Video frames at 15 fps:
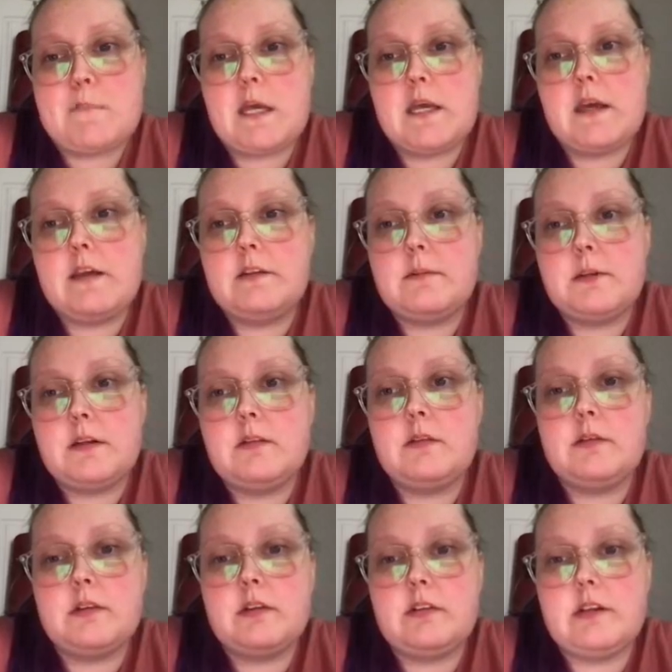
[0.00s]
I had something else I
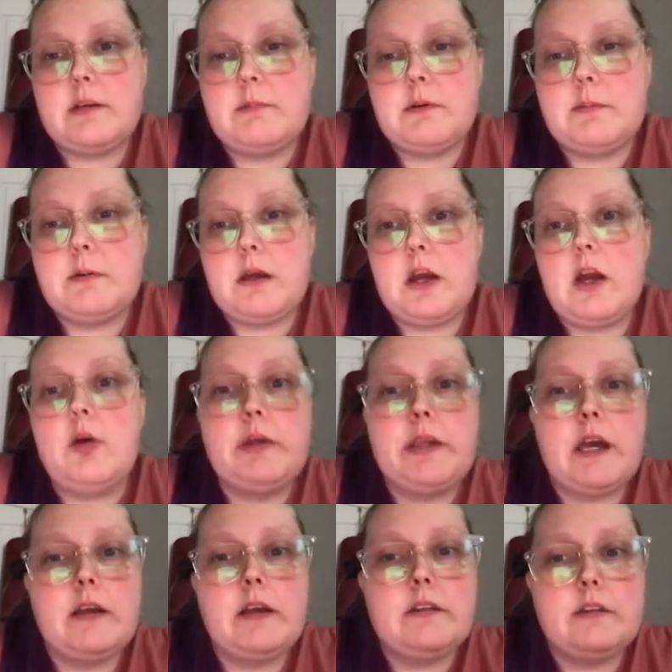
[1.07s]
was gonna say about
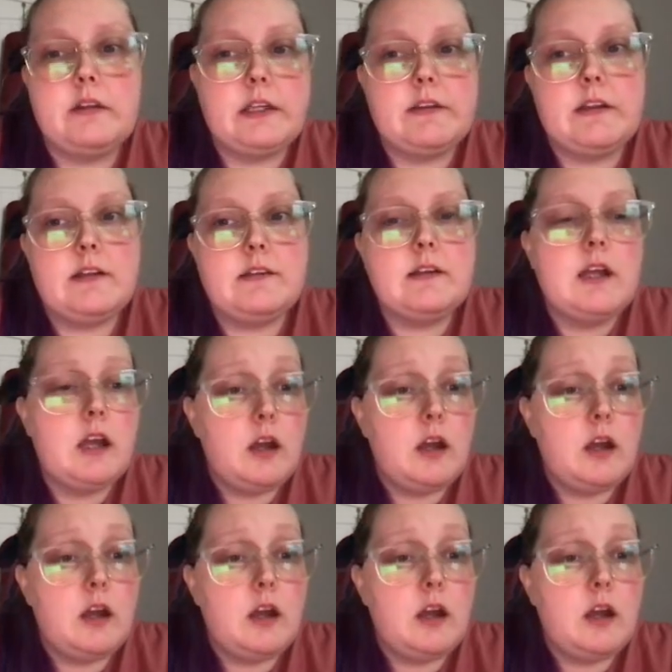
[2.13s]
like this.